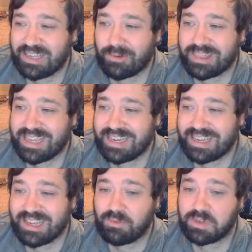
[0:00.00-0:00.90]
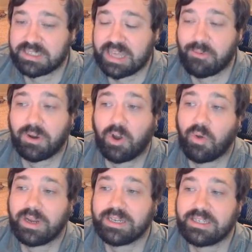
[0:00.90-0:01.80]
what they did was they were
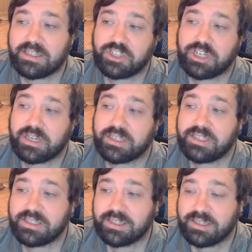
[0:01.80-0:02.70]
going to just